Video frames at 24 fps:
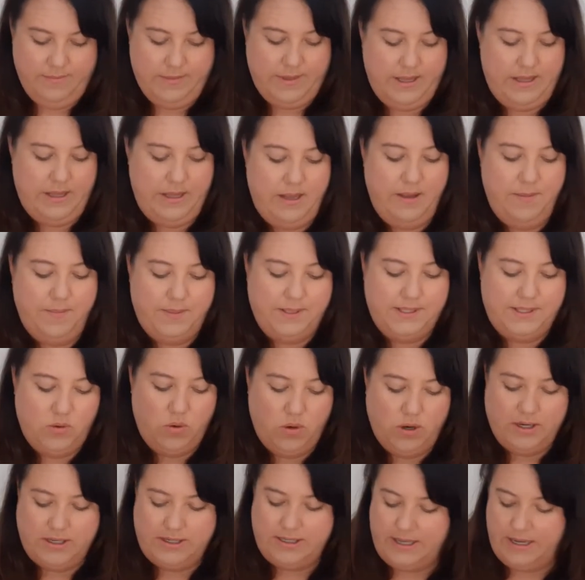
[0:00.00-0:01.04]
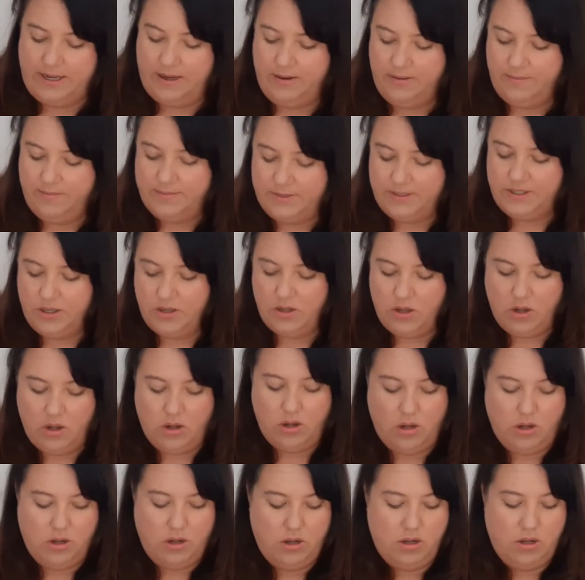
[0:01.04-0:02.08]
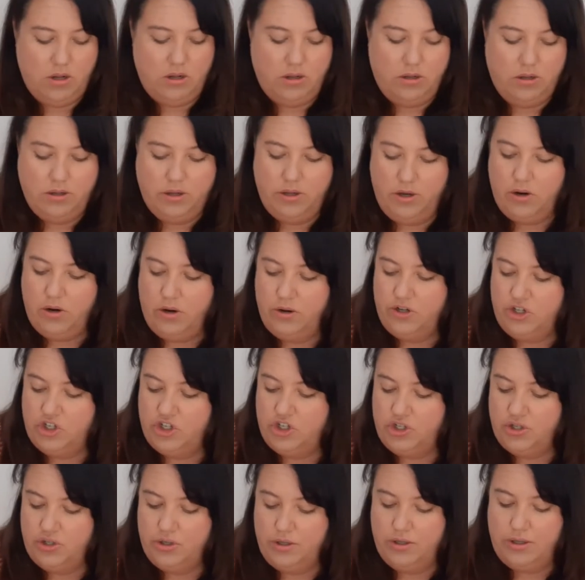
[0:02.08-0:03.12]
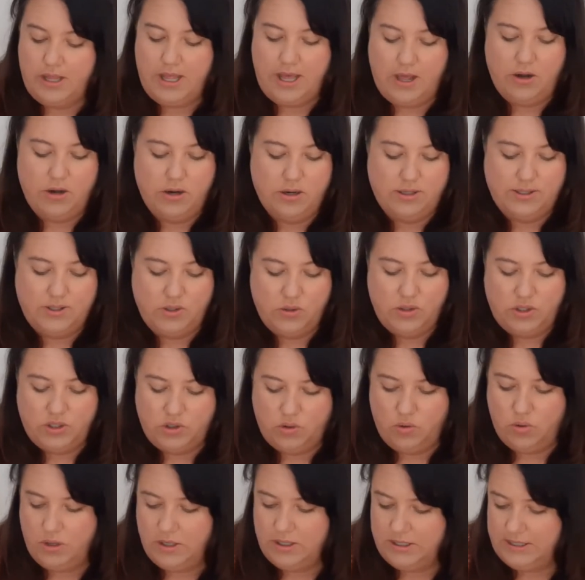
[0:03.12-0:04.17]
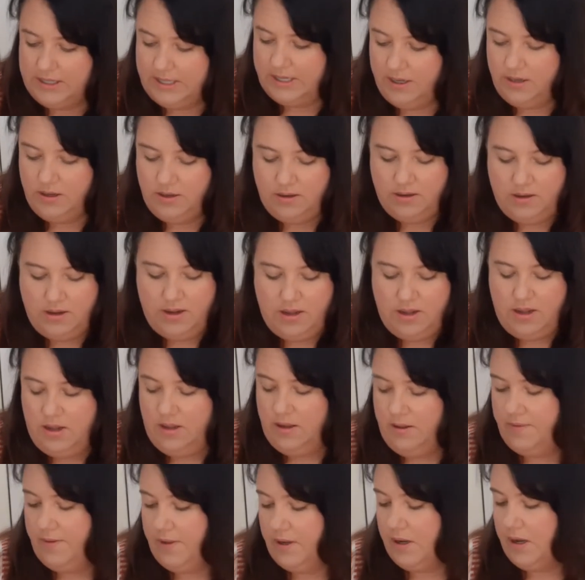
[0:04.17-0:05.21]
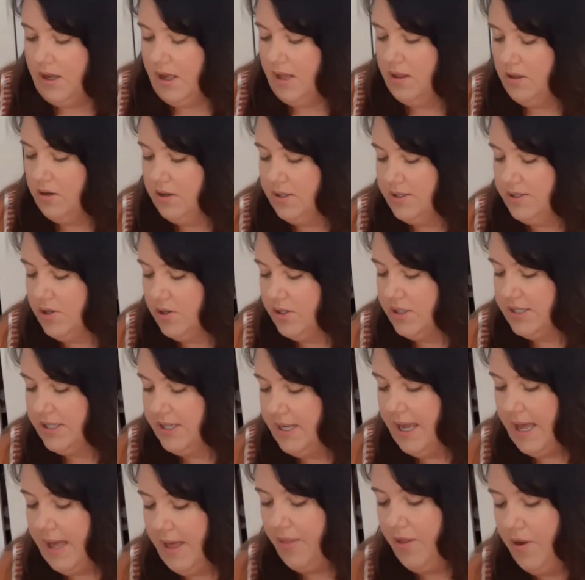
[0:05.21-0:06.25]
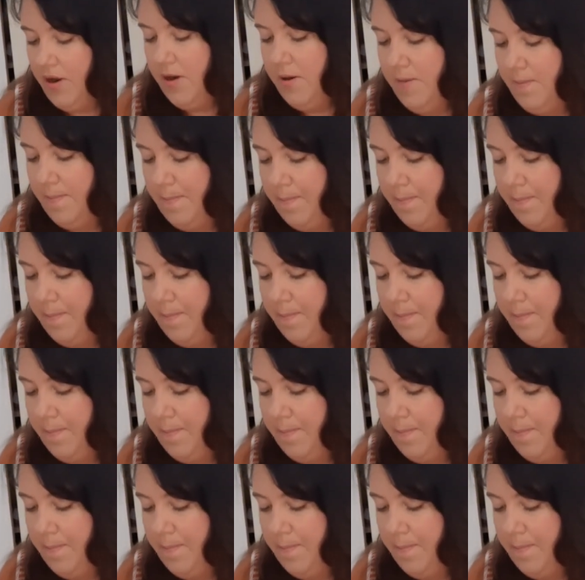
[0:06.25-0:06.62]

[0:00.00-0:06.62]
Keep sorting until all your letters are sorted and the colors are together.